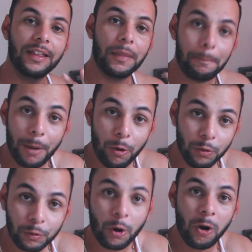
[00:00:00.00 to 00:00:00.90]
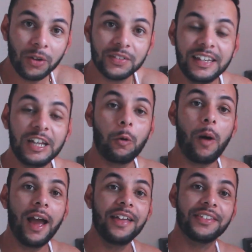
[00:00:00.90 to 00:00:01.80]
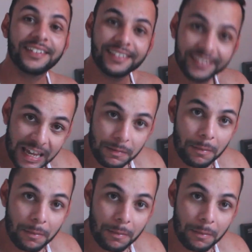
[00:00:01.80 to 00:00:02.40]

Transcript: the both cars require the same